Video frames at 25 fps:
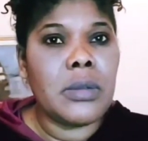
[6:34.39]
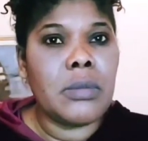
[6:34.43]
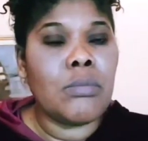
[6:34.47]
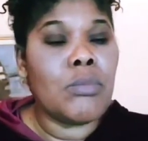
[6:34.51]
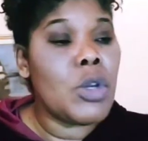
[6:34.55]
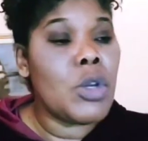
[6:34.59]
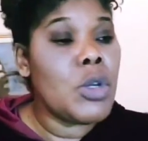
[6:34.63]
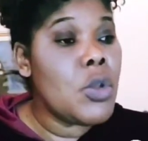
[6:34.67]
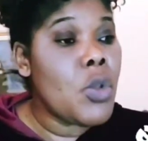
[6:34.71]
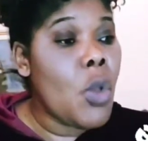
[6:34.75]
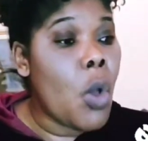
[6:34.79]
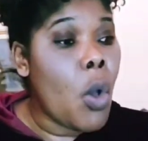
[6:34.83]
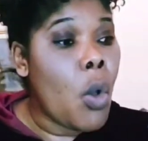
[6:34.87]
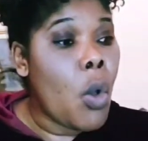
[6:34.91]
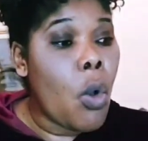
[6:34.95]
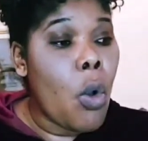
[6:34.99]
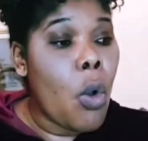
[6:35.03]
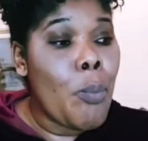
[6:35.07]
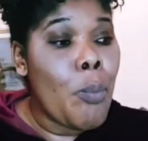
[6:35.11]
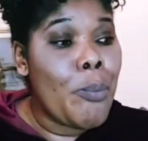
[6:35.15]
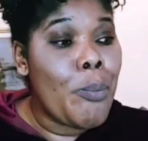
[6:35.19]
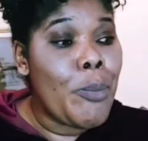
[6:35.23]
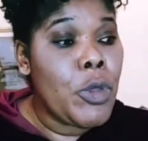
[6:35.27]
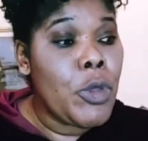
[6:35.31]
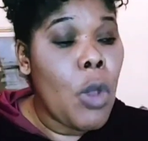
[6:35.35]
Money not
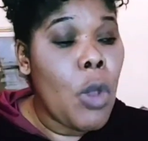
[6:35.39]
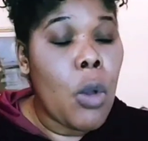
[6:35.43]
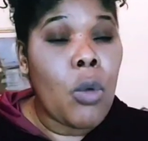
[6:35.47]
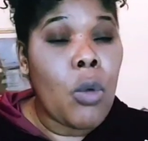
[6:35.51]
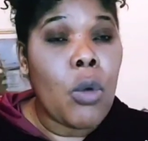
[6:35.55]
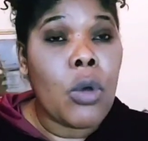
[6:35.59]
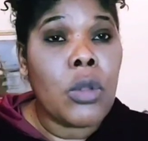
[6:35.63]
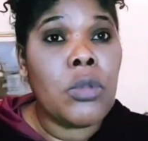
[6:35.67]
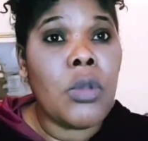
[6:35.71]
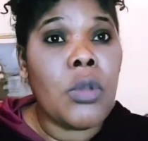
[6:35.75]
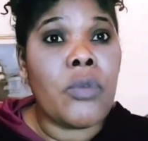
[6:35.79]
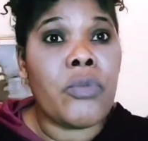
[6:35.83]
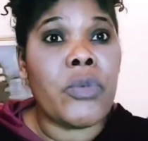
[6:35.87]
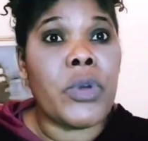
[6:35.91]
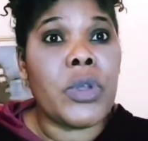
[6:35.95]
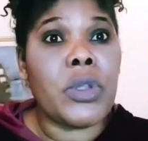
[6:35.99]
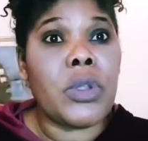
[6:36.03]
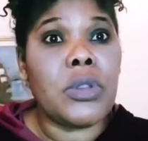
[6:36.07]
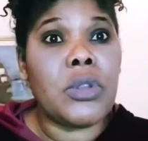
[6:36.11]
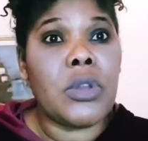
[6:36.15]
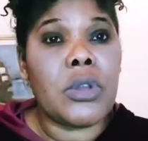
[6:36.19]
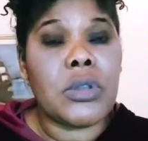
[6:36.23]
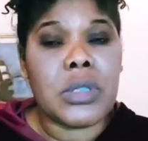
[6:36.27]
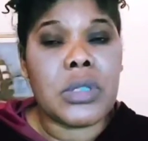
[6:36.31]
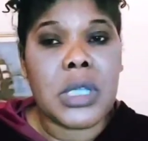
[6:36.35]
come, not come not for
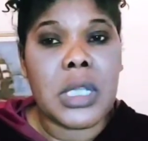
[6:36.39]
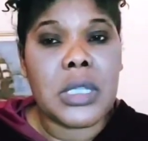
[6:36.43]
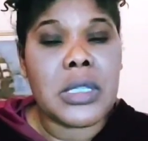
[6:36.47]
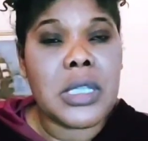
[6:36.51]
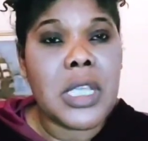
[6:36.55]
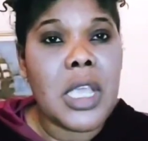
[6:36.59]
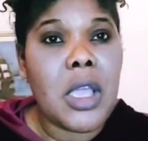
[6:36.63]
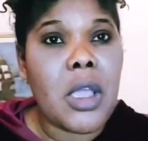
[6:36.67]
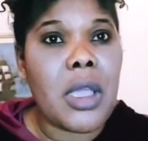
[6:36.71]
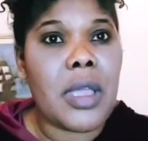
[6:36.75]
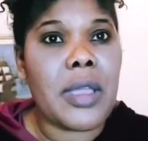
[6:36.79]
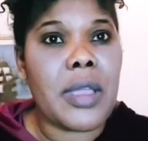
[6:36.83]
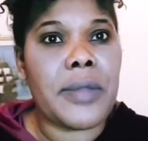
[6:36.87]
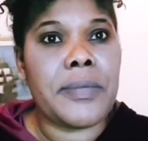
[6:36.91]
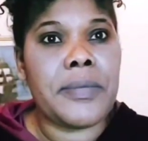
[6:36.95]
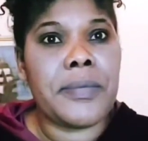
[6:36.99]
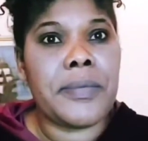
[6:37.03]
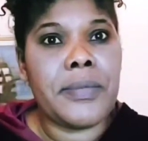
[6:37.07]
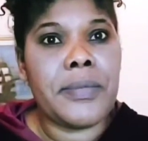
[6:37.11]
your dog, say take.